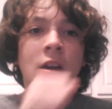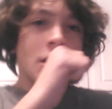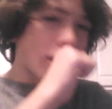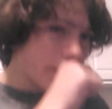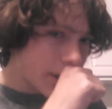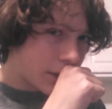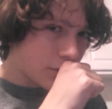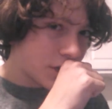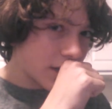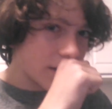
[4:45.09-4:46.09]
I'm like you,
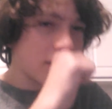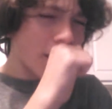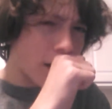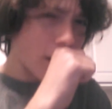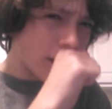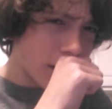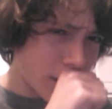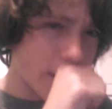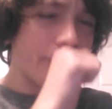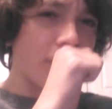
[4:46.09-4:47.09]
shithead.
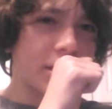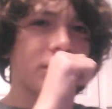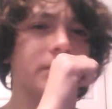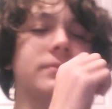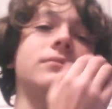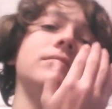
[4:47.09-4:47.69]
Fuck you.